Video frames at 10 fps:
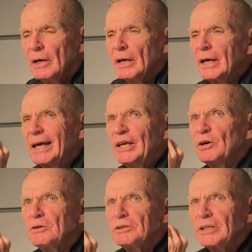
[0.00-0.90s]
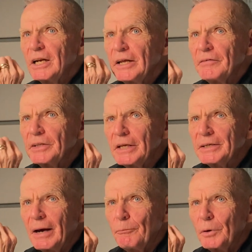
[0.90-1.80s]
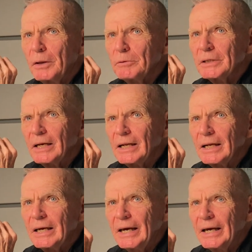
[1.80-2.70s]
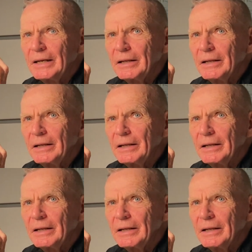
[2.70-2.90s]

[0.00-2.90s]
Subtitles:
He used to live in the dump when he was a little kid.